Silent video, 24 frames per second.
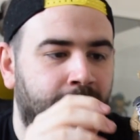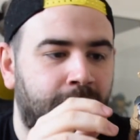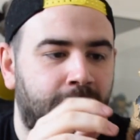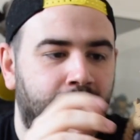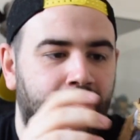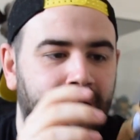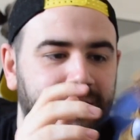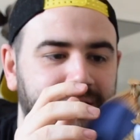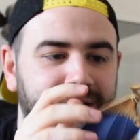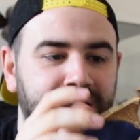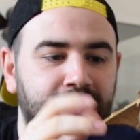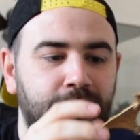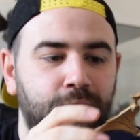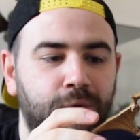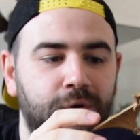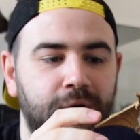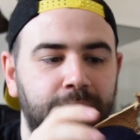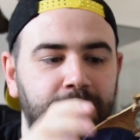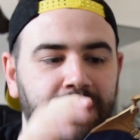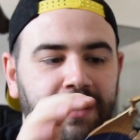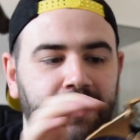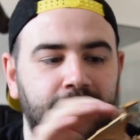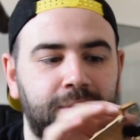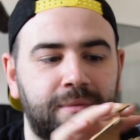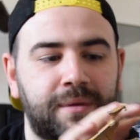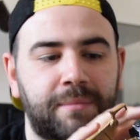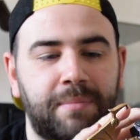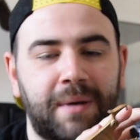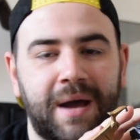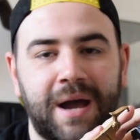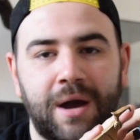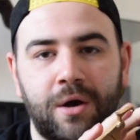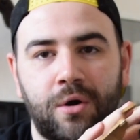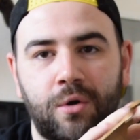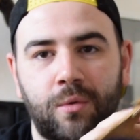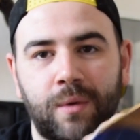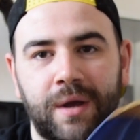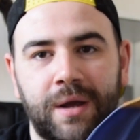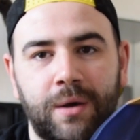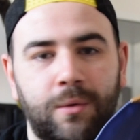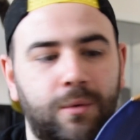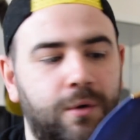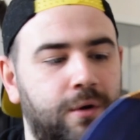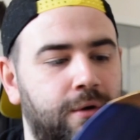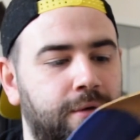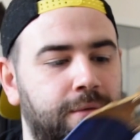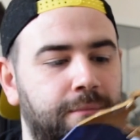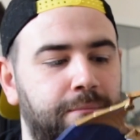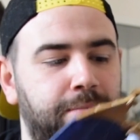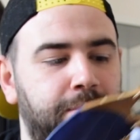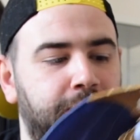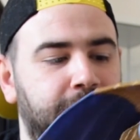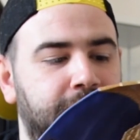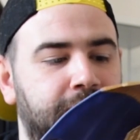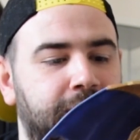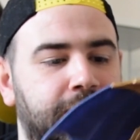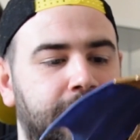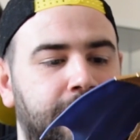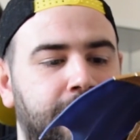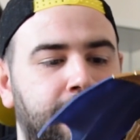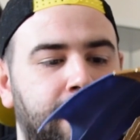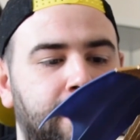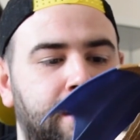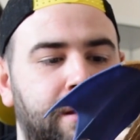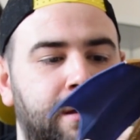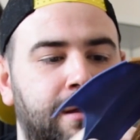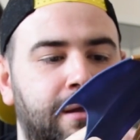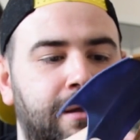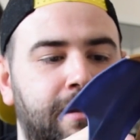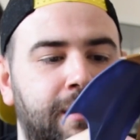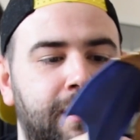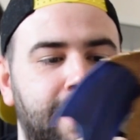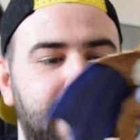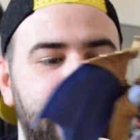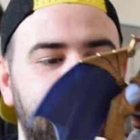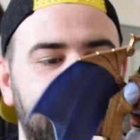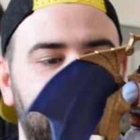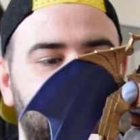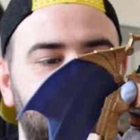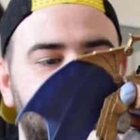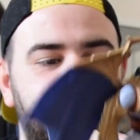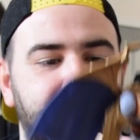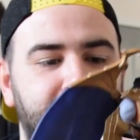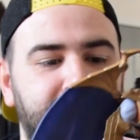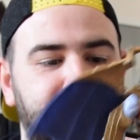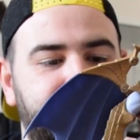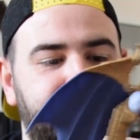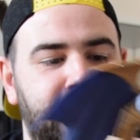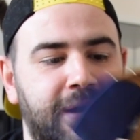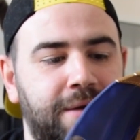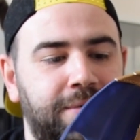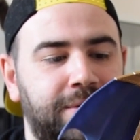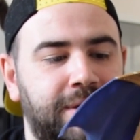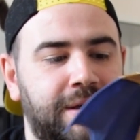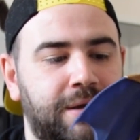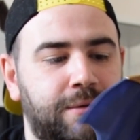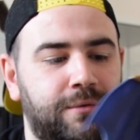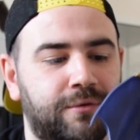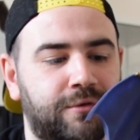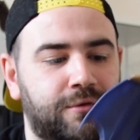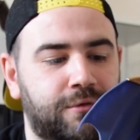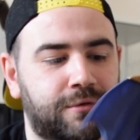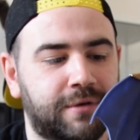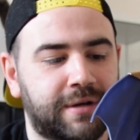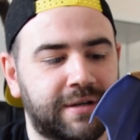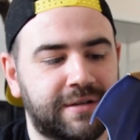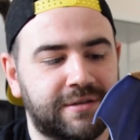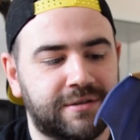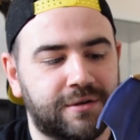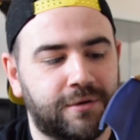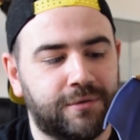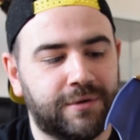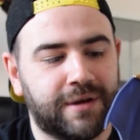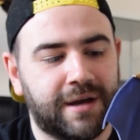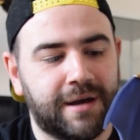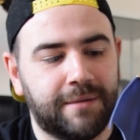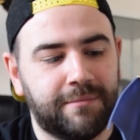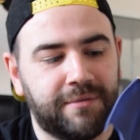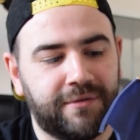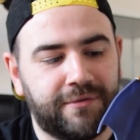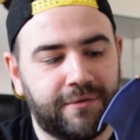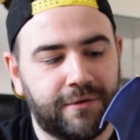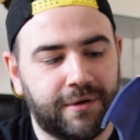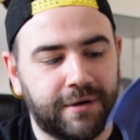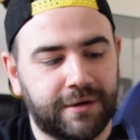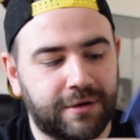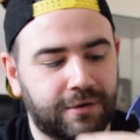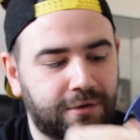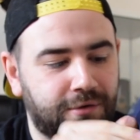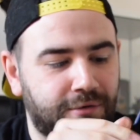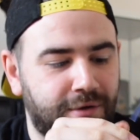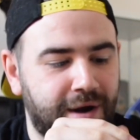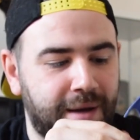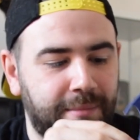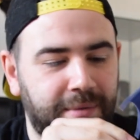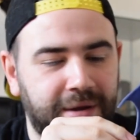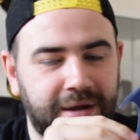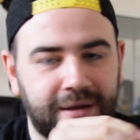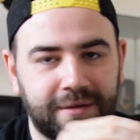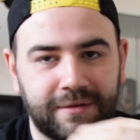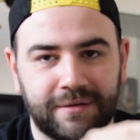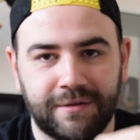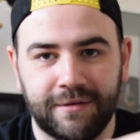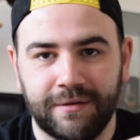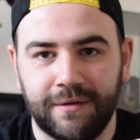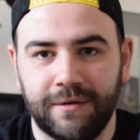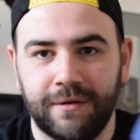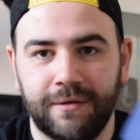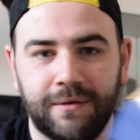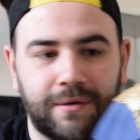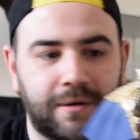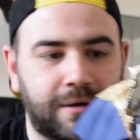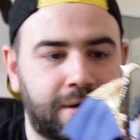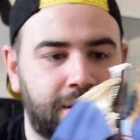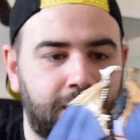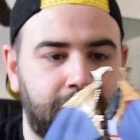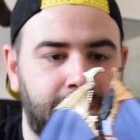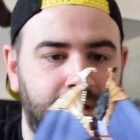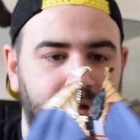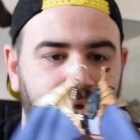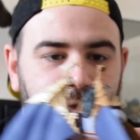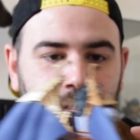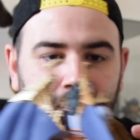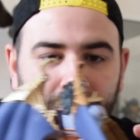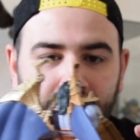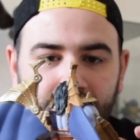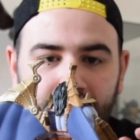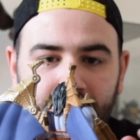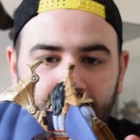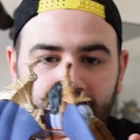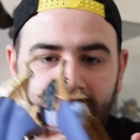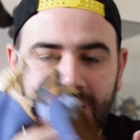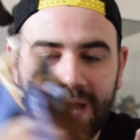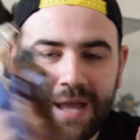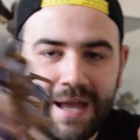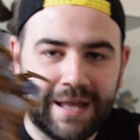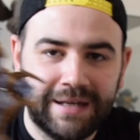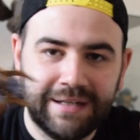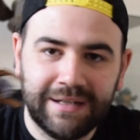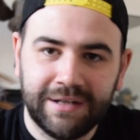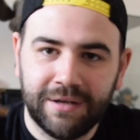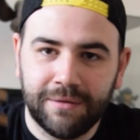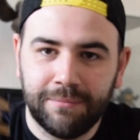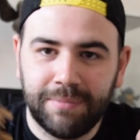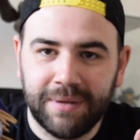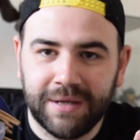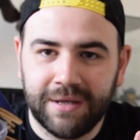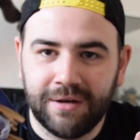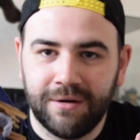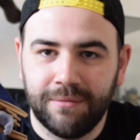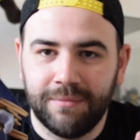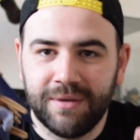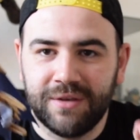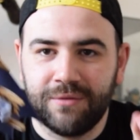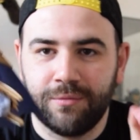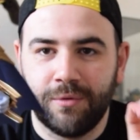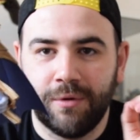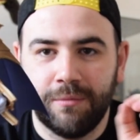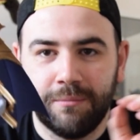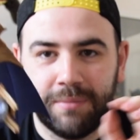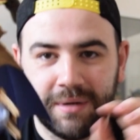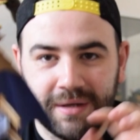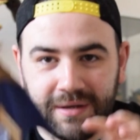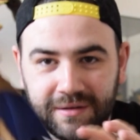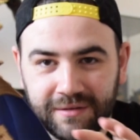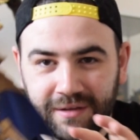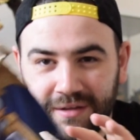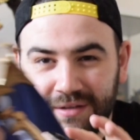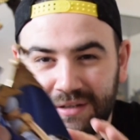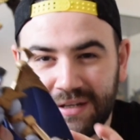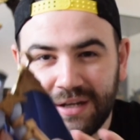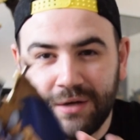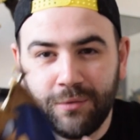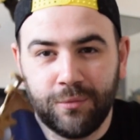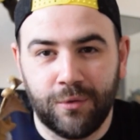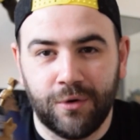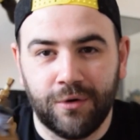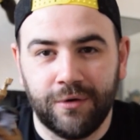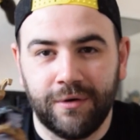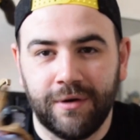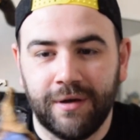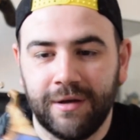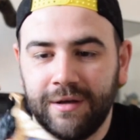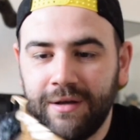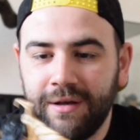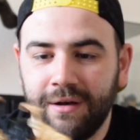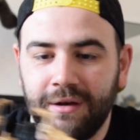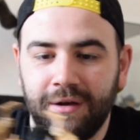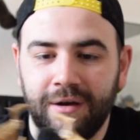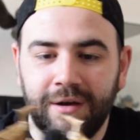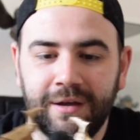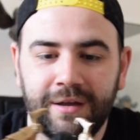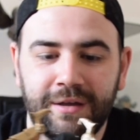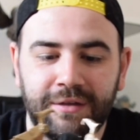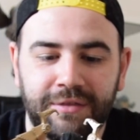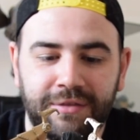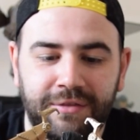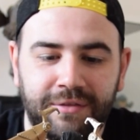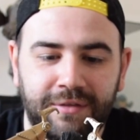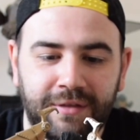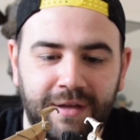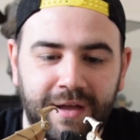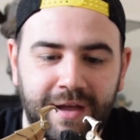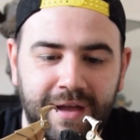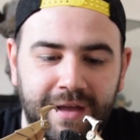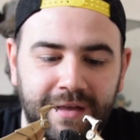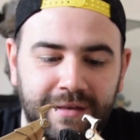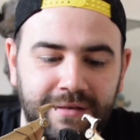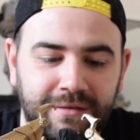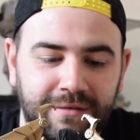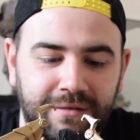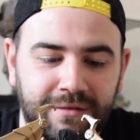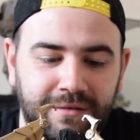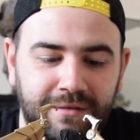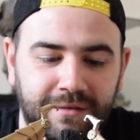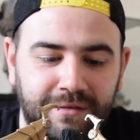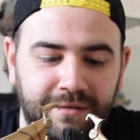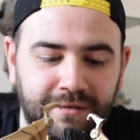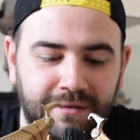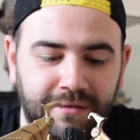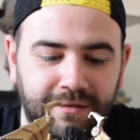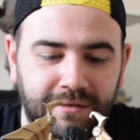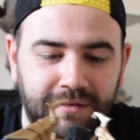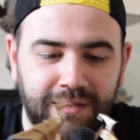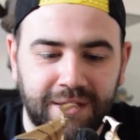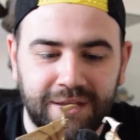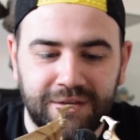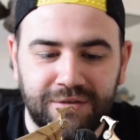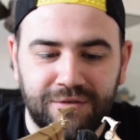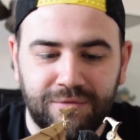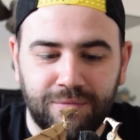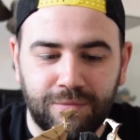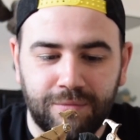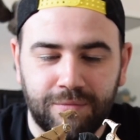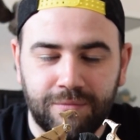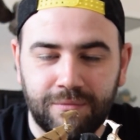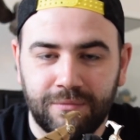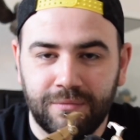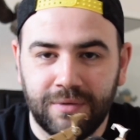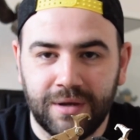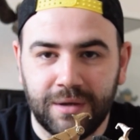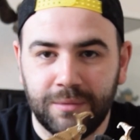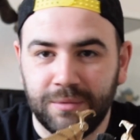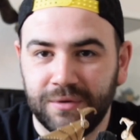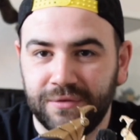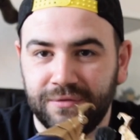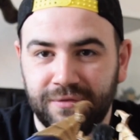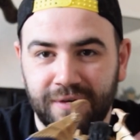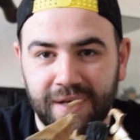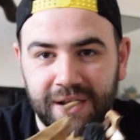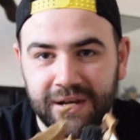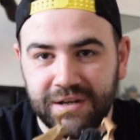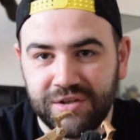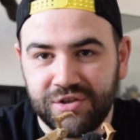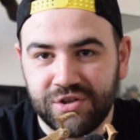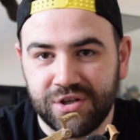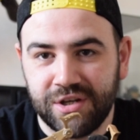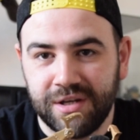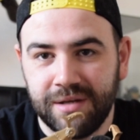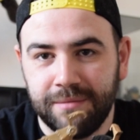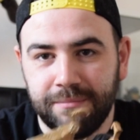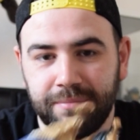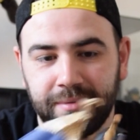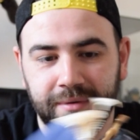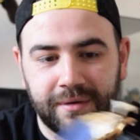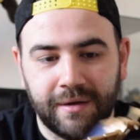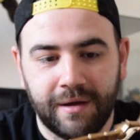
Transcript: I did want to pick up the Power Wing one, but anywhere I found it, it was already sold out before I could grab it. So I ended up picking up this one because I did want a Goliath, and it was fairly cheap,